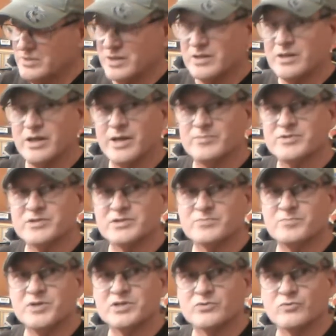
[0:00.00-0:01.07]
It clamps this
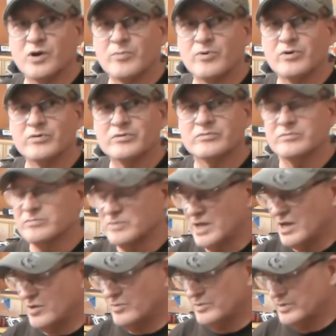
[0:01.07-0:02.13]
piece of rubber
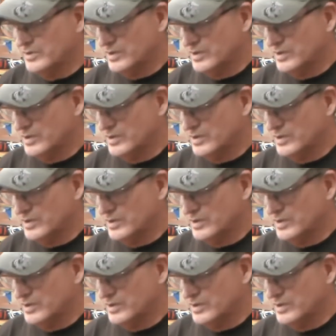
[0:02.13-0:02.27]
down.